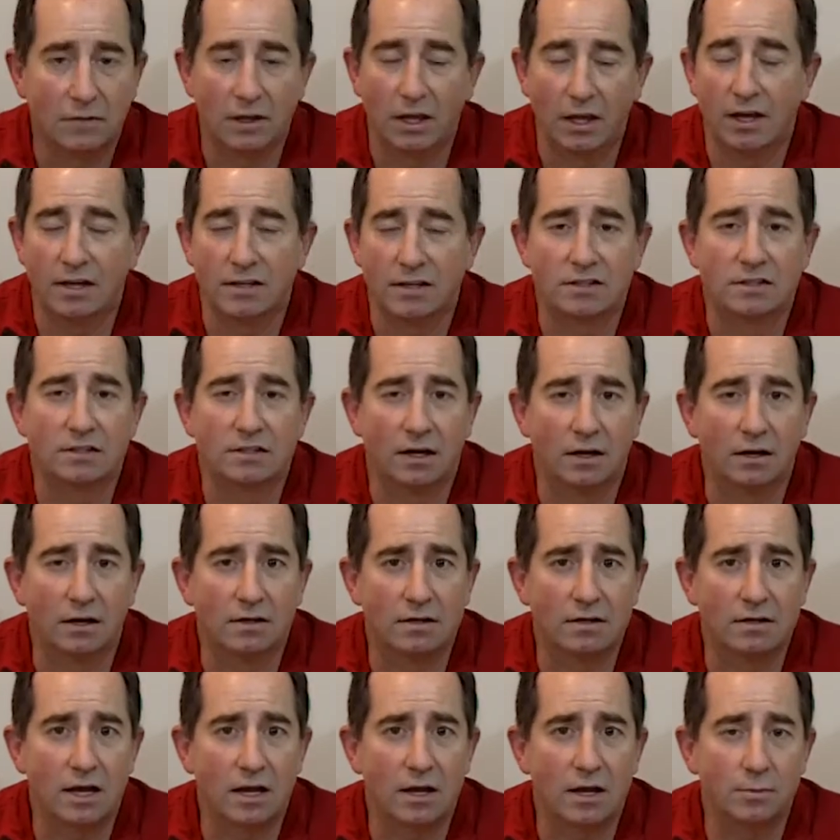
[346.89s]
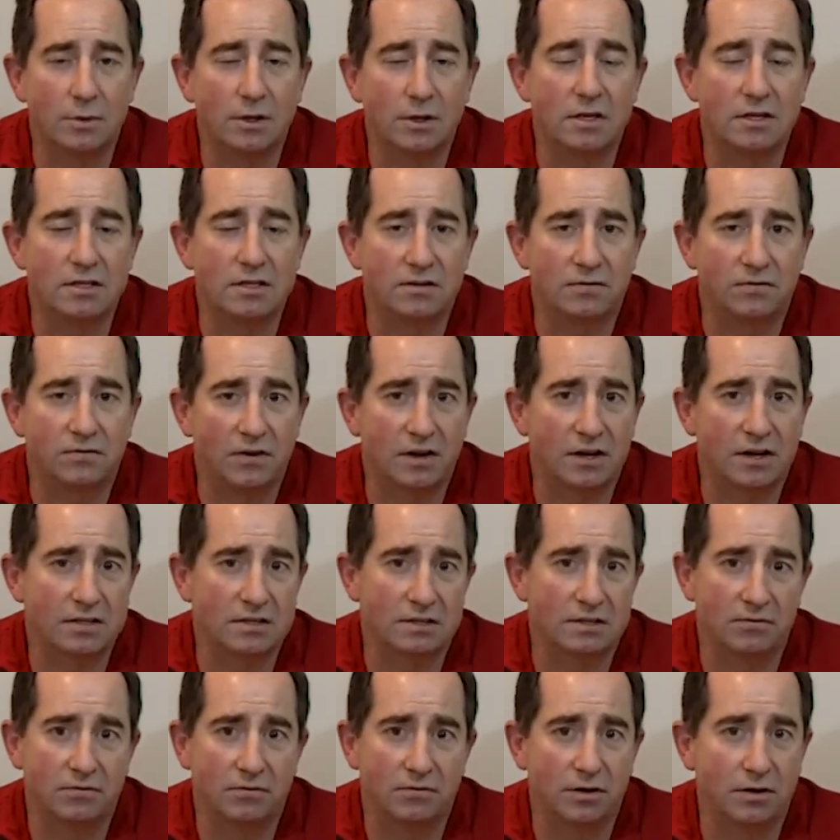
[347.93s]
Yes, di- diabetes
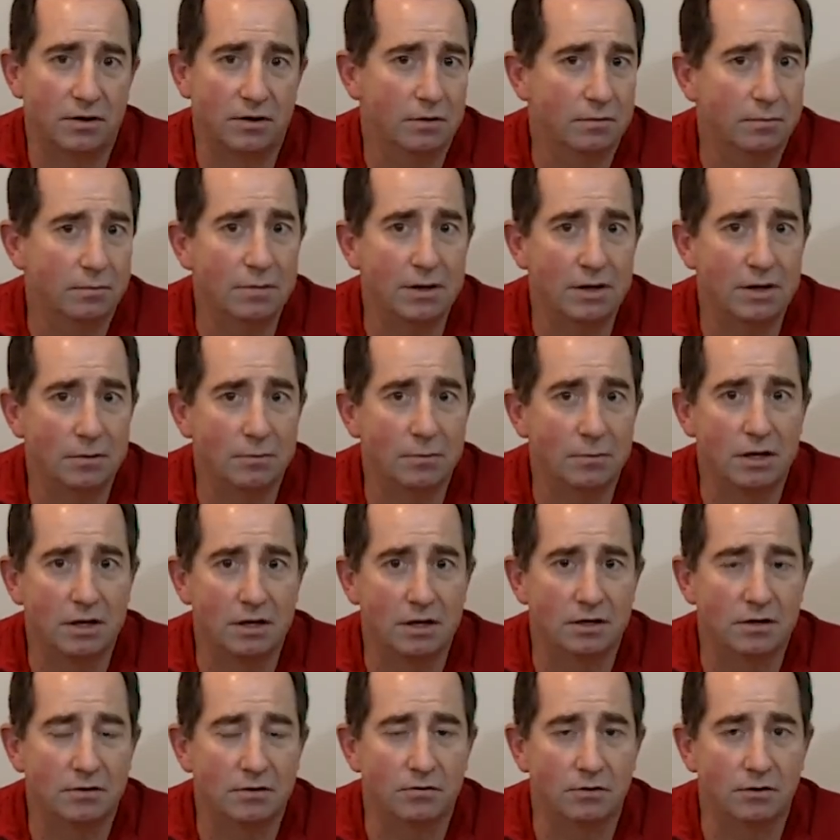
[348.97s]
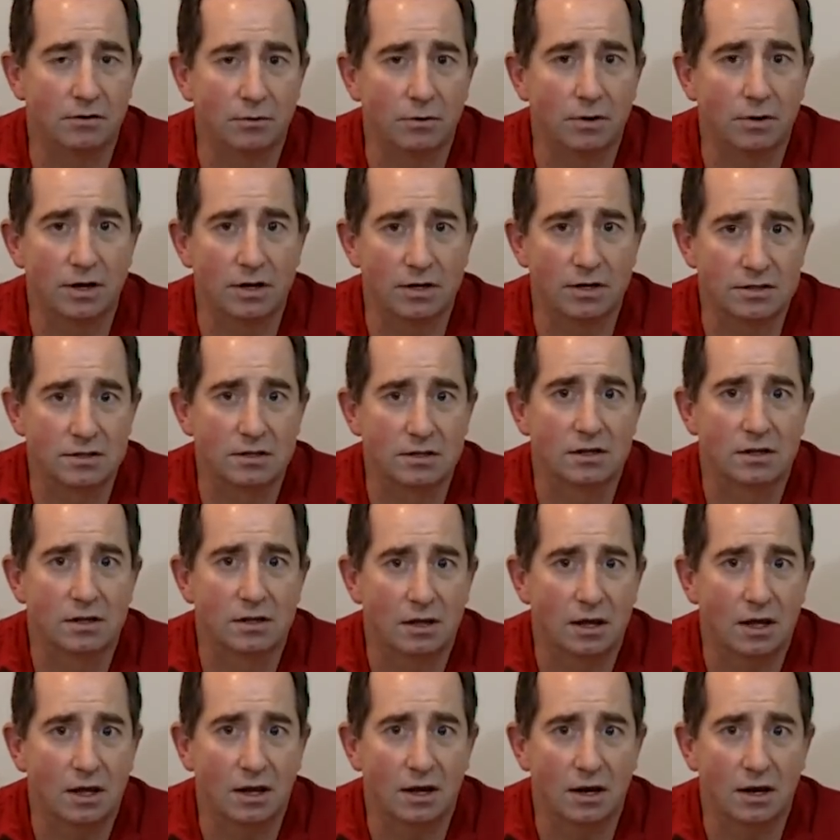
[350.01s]
affects the foot in many, many different ways,
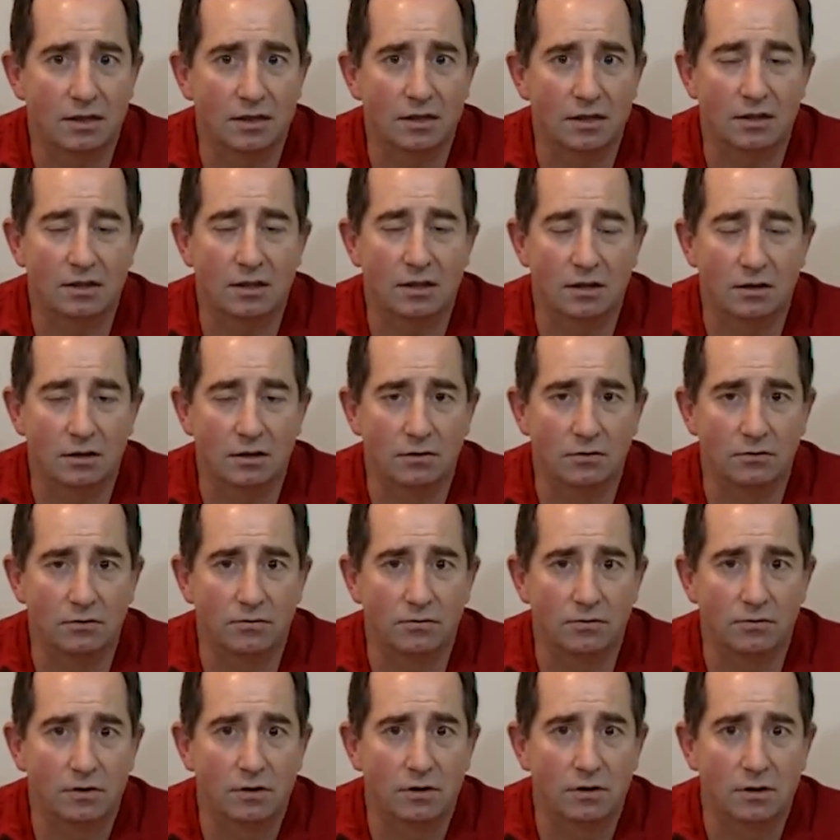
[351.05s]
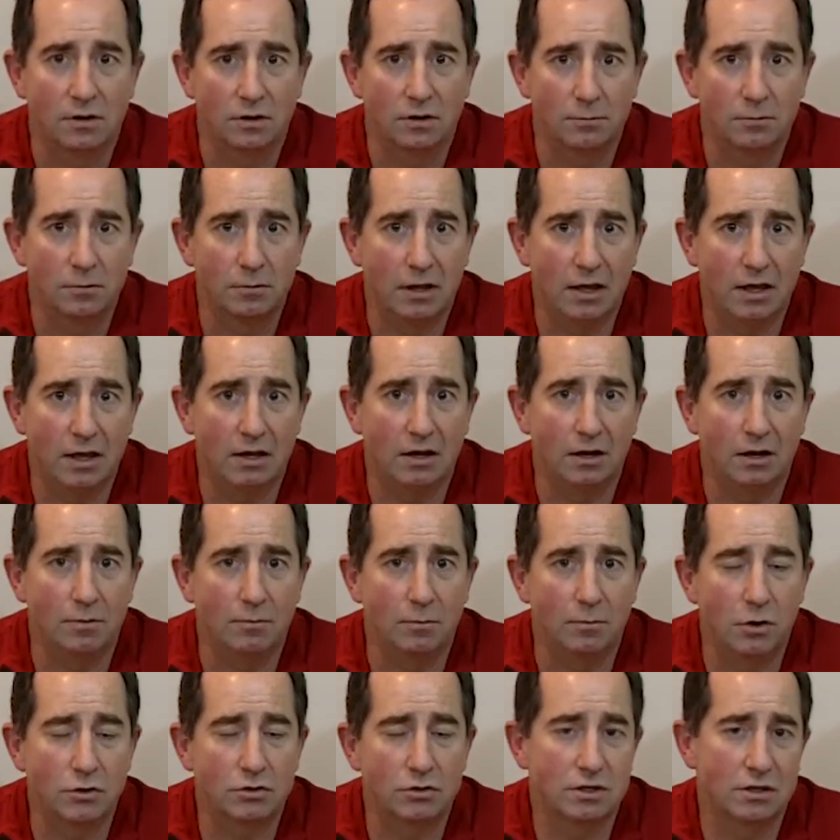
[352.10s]
and I think that you've hit
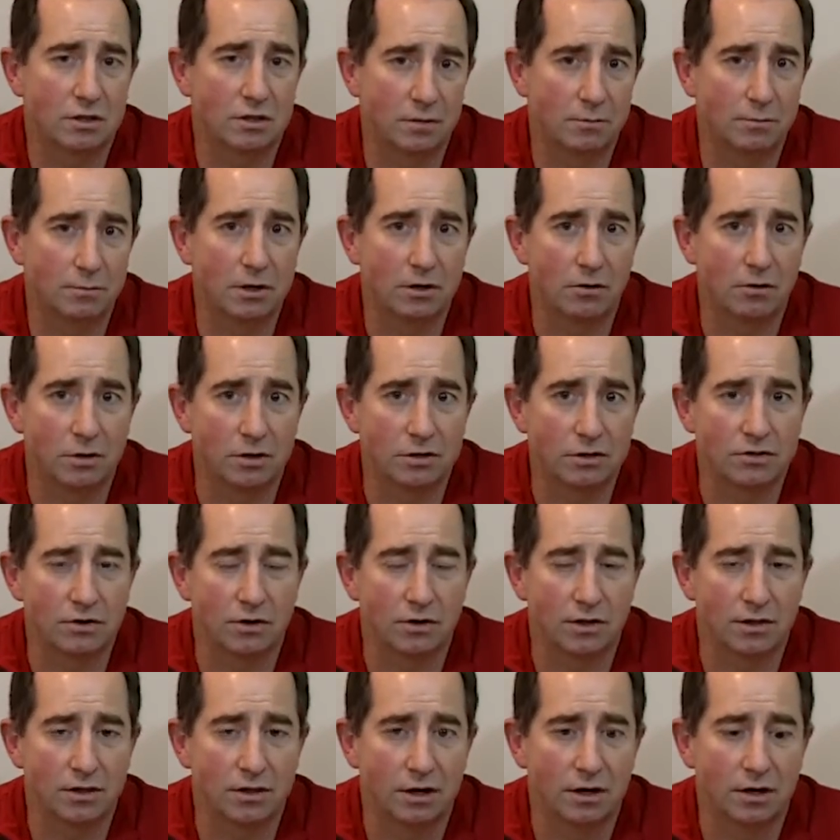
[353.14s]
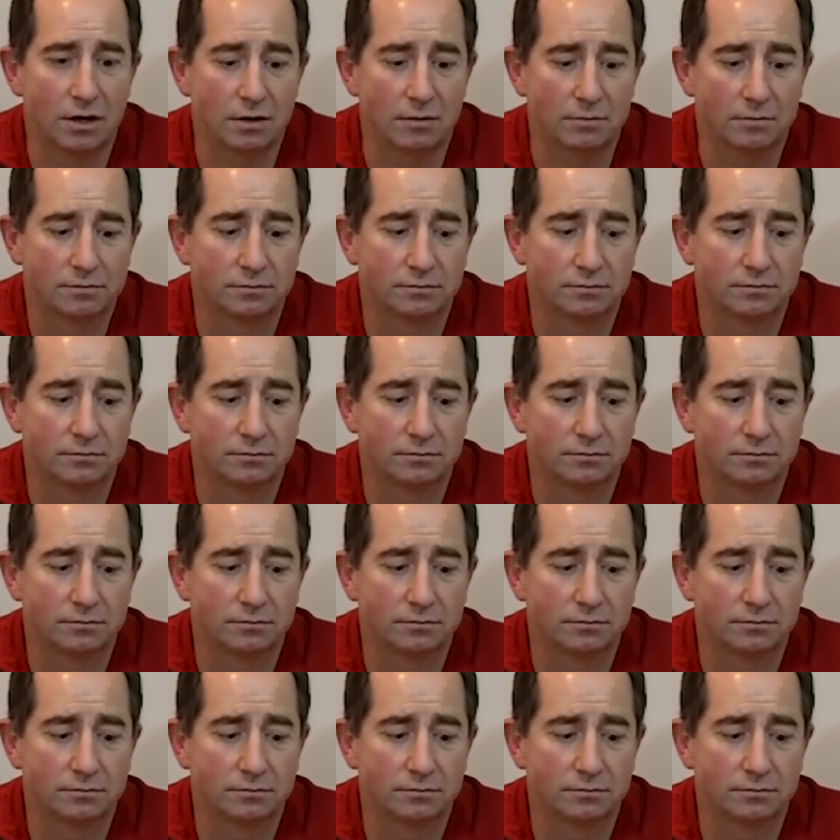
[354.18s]
on most of the big ones right there.